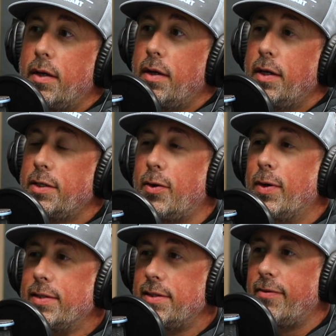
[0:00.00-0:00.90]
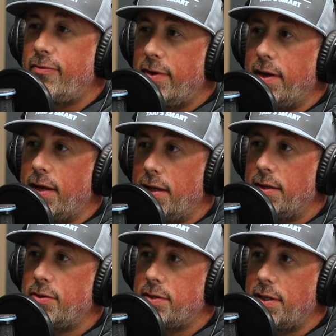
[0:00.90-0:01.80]
So isn't it funny and
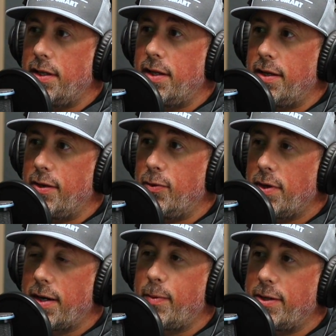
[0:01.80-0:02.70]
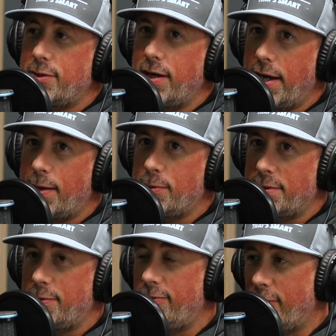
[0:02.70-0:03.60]
interesting that you talk about your
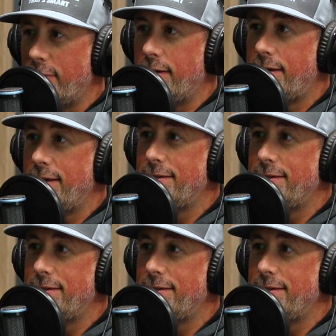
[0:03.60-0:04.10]
animals before your kids?